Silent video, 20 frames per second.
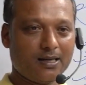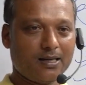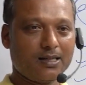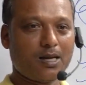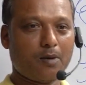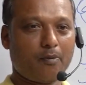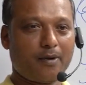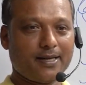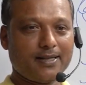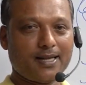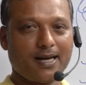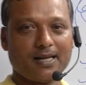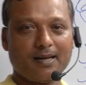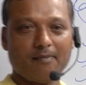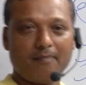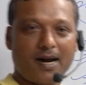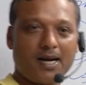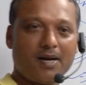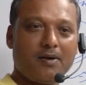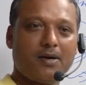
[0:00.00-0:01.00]
So what is the
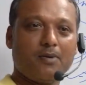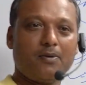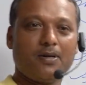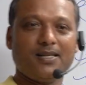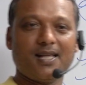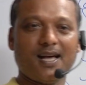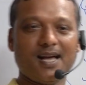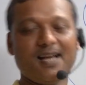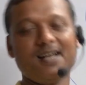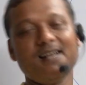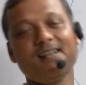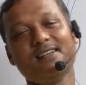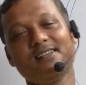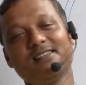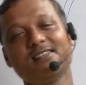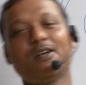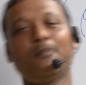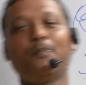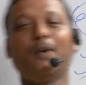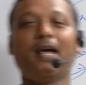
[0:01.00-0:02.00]
demand and what is the
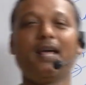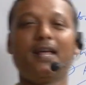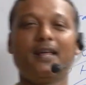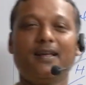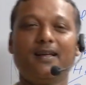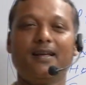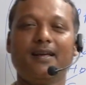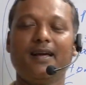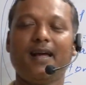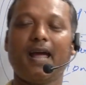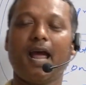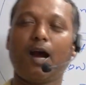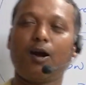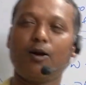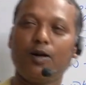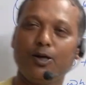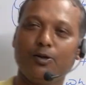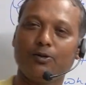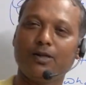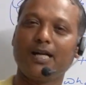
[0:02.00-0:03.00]
supply?
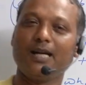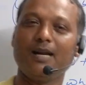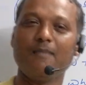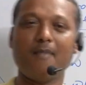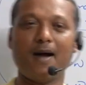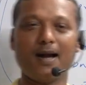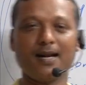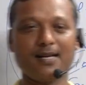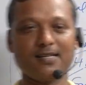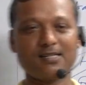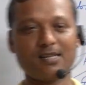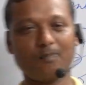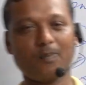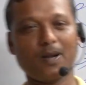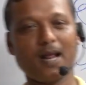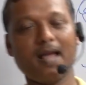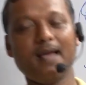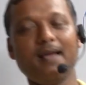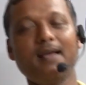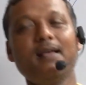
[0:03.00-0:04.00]
According to the demand and
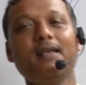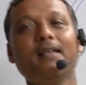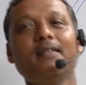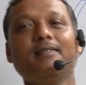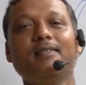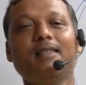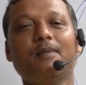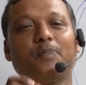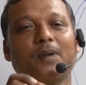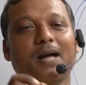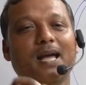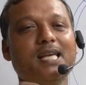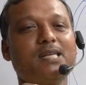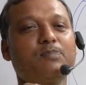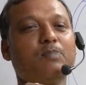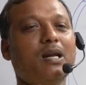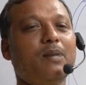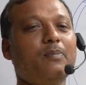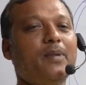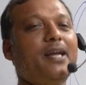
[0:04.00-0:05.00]
supply, the price
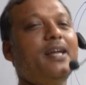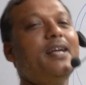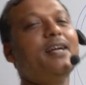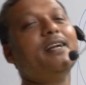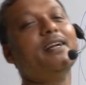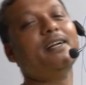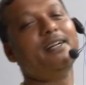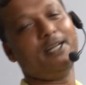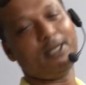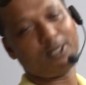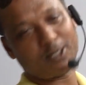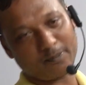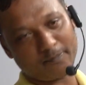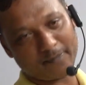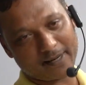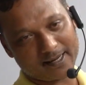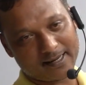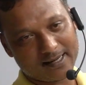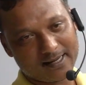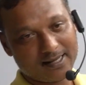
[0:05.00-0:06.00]
will be
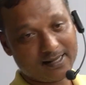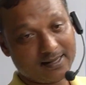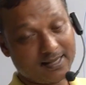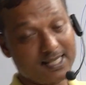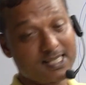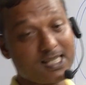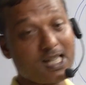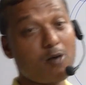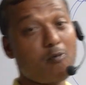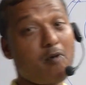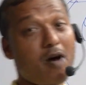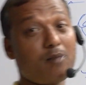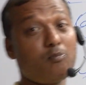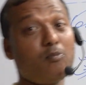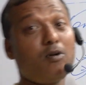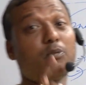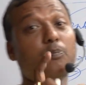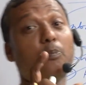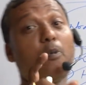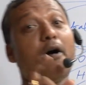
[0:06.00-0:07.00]
determined. This is the one
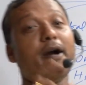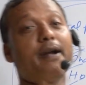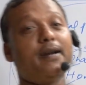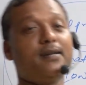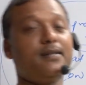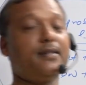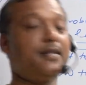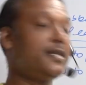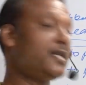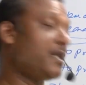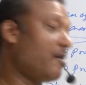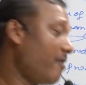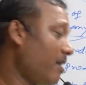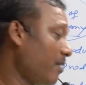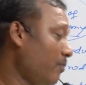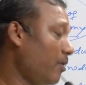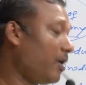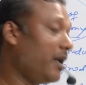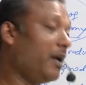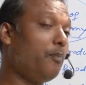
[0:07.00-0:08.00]
more point. This is the one
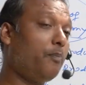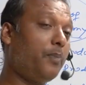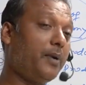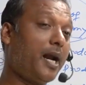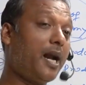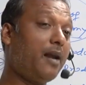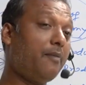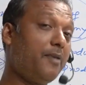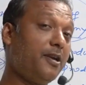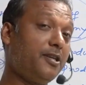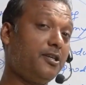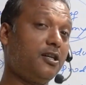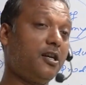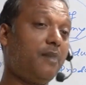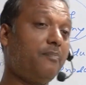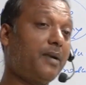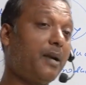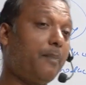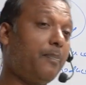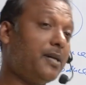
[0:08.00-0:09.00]
more important feature
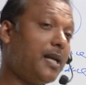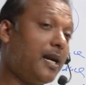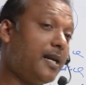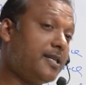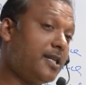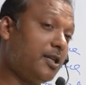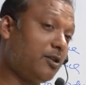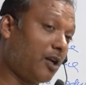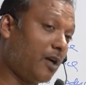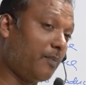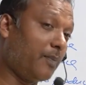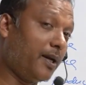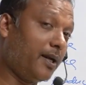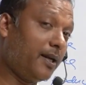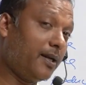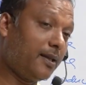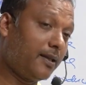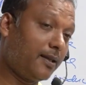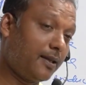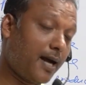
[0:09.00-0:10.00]
of capitalist economy,
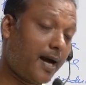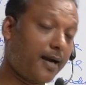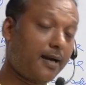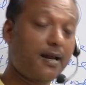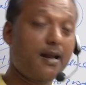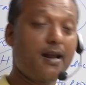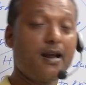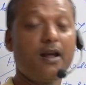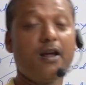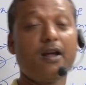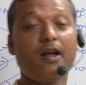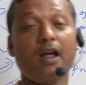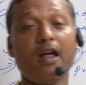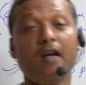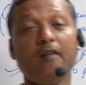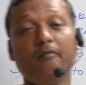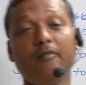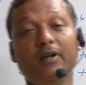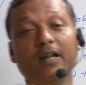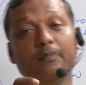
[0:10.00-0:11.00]
that
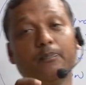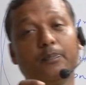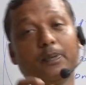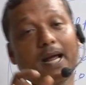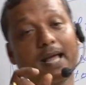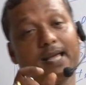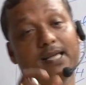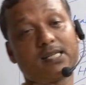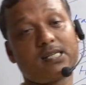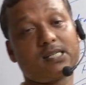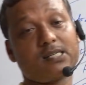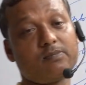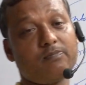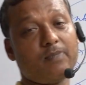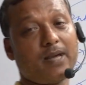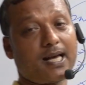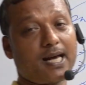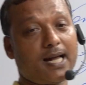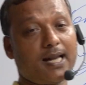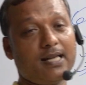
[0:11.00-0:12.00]
every price
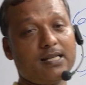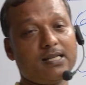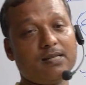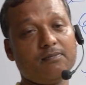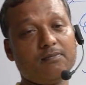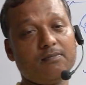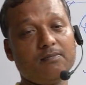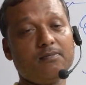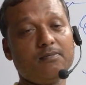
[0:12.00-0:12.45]
mechanism